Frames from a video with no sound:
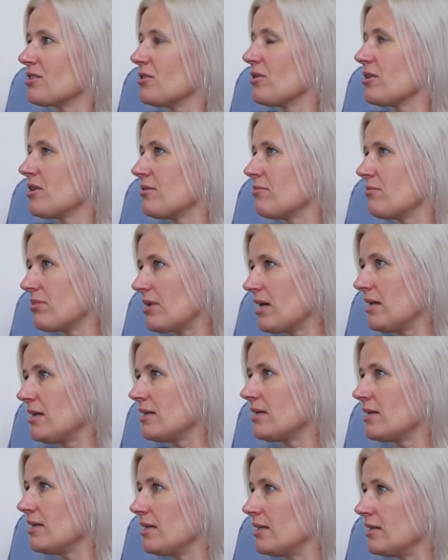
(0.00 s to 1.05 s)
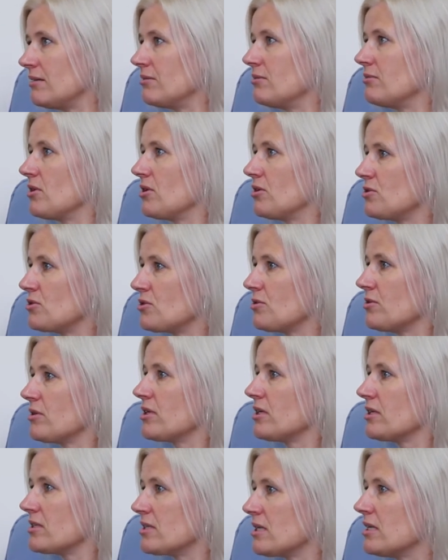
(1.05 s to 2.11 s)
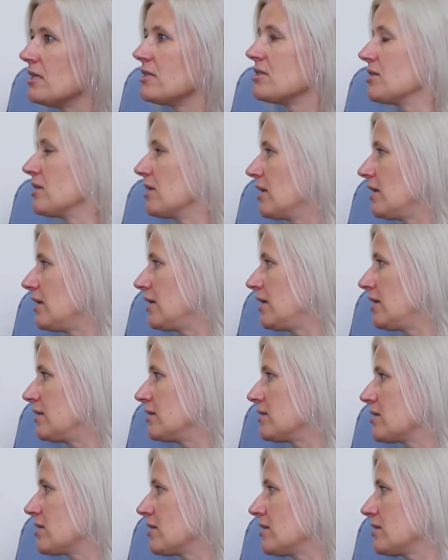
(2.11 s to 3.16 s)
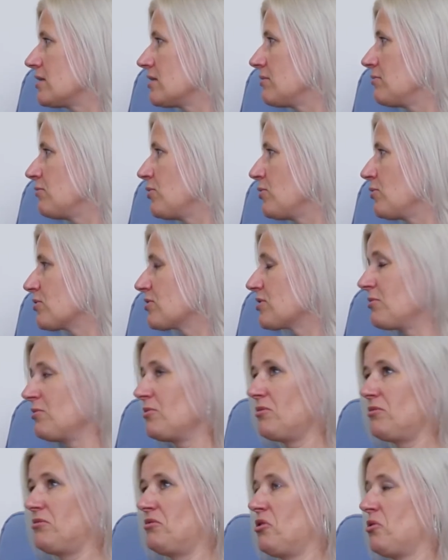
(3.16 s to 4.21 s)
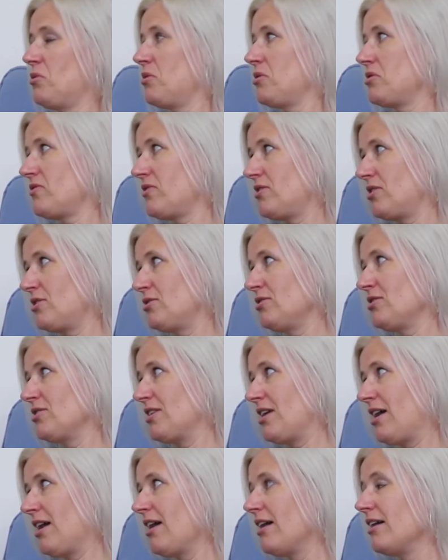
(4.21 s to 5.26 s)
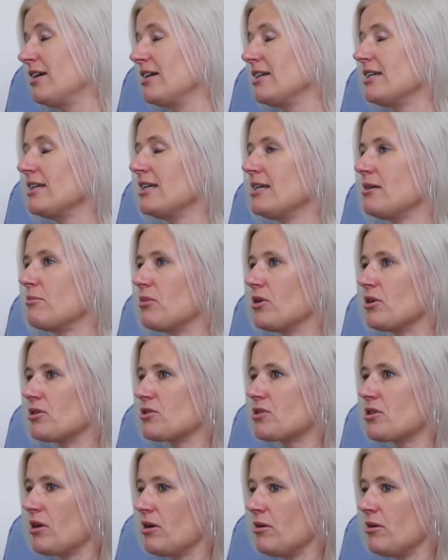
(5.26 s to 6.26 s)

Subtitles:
So I think planning it in and doing it diligently is important. I'm not always very good at that, But